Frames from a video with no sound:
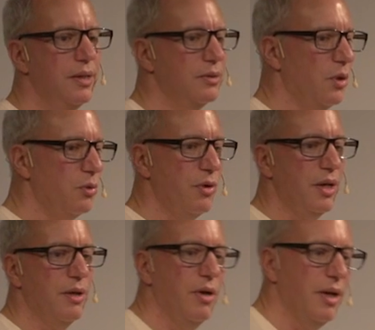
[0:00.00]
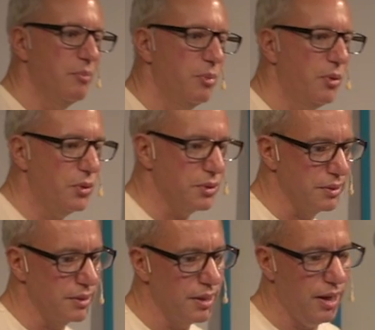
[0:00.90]
They're all really, really
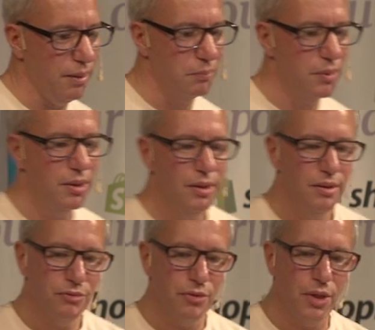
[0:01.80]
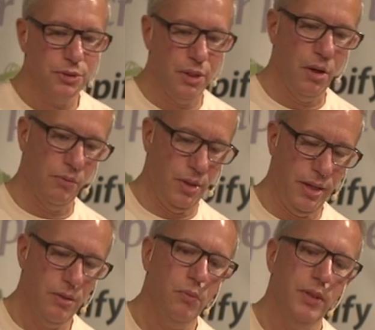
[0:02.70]
important for those
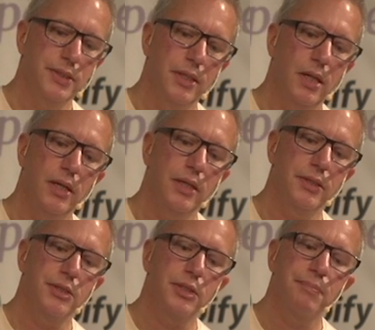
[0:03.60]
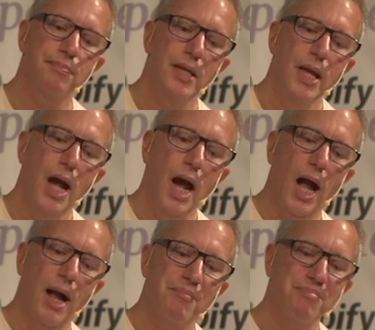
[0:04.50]
lonely winter nights.
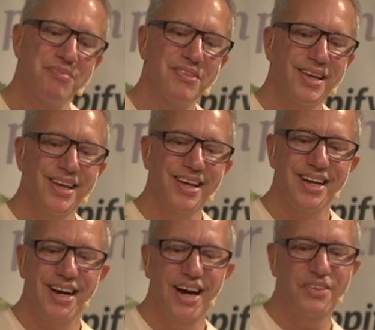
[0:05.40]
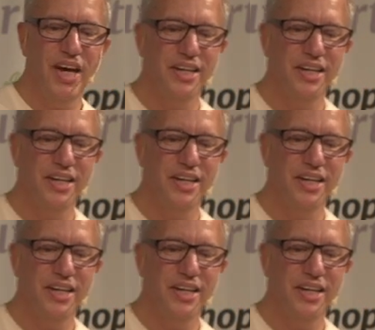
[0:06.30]
And then,